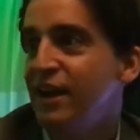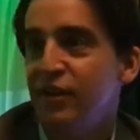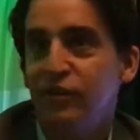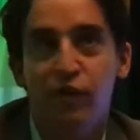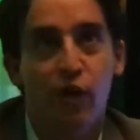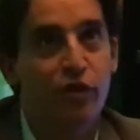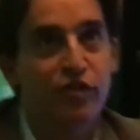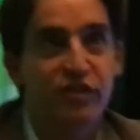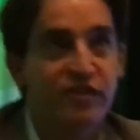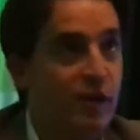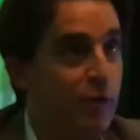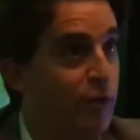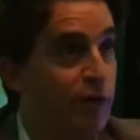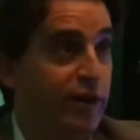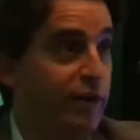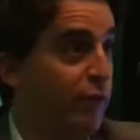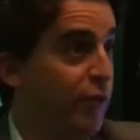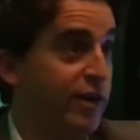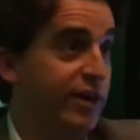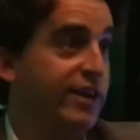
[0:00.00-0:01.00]
So she said,
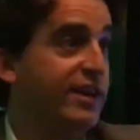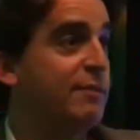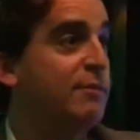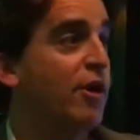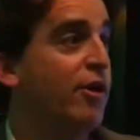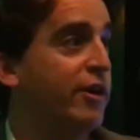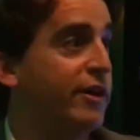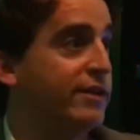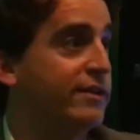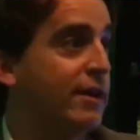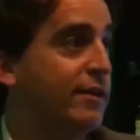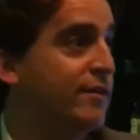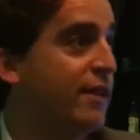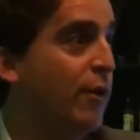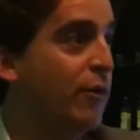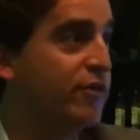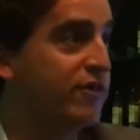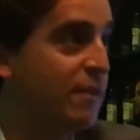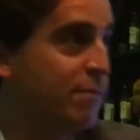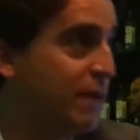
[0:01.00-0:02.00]
we're going to keep going. That
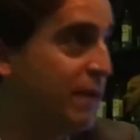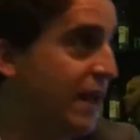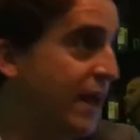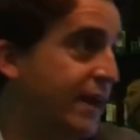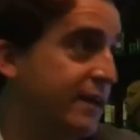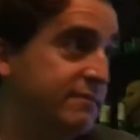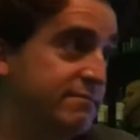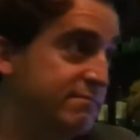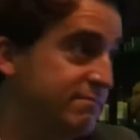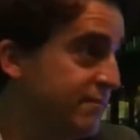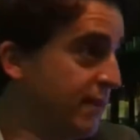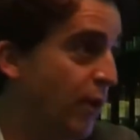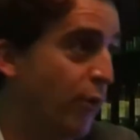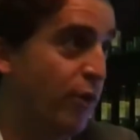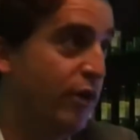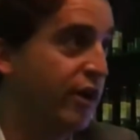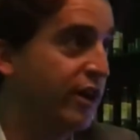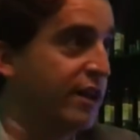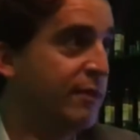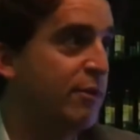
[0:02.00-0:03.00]
was the plan, and
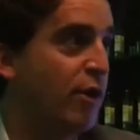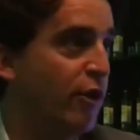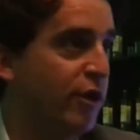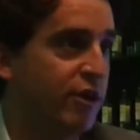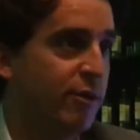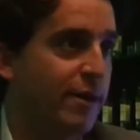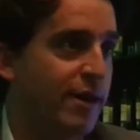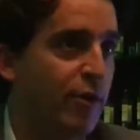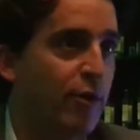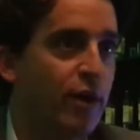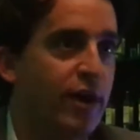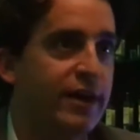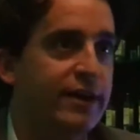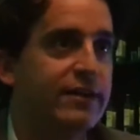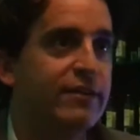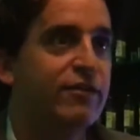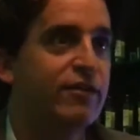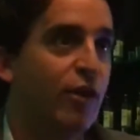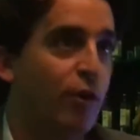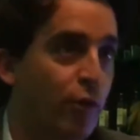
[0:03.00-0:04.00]
we're going to keep going no matter what.
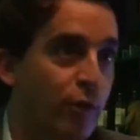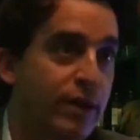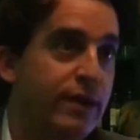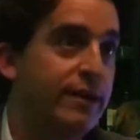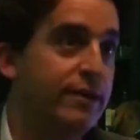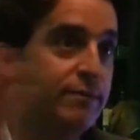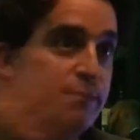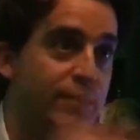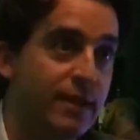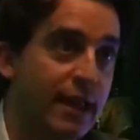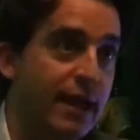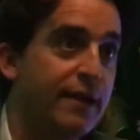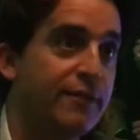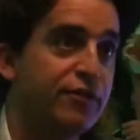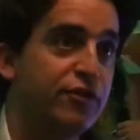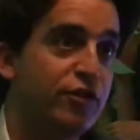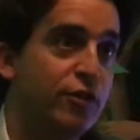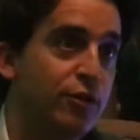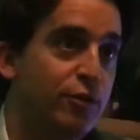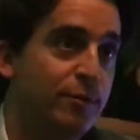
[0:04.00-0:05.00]
So we
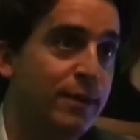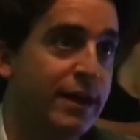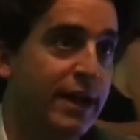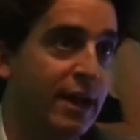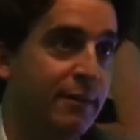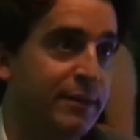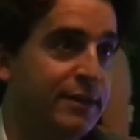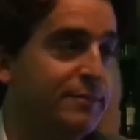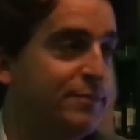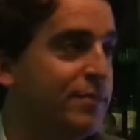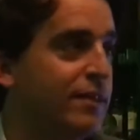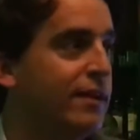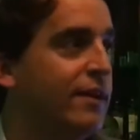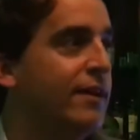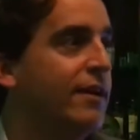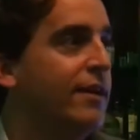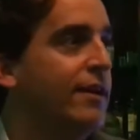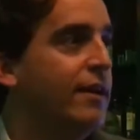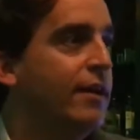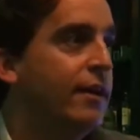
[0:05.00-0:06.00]
left to Miami.
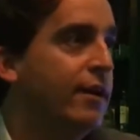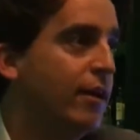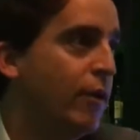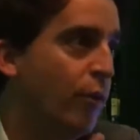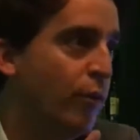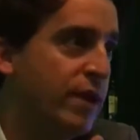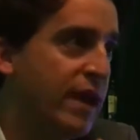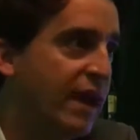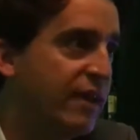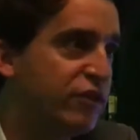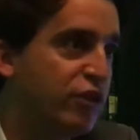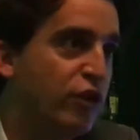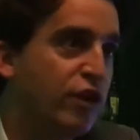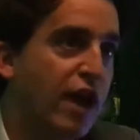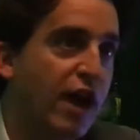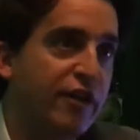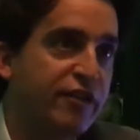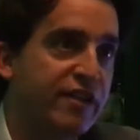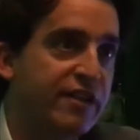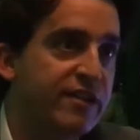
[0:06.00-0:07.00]
We had two
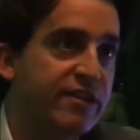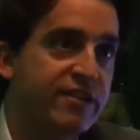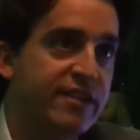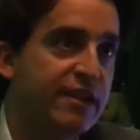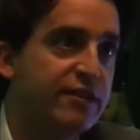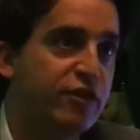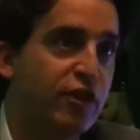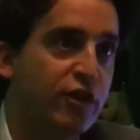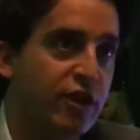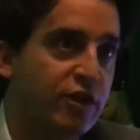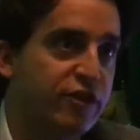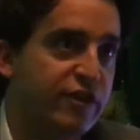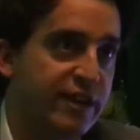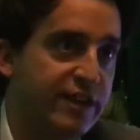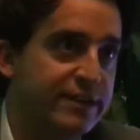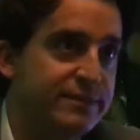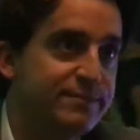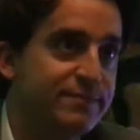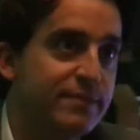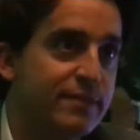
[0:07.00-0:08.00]
cousins that took us in.